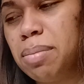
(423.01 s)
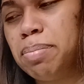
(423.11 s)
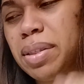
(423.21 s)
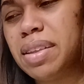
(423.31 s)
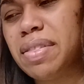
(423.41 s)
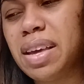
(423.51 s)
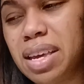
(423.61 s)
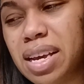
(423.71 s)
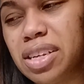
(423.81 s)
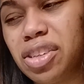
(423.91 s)
But the thing
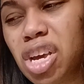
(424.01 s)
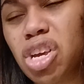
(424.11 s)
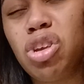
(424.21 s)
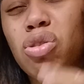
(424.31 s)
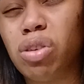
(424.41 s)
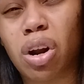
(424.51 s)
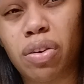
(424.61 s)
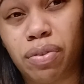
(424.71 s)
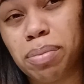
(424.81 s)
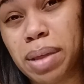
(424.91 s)
is, you
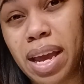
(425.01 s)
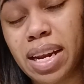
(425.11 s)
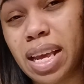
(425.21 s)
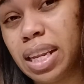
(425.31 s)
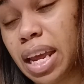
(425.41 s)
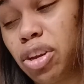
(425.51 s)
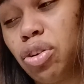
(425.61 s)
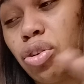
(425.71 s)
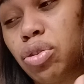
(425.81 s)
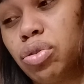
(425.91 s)
learn from that, and like
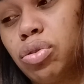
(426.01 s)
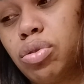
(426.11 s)
you're,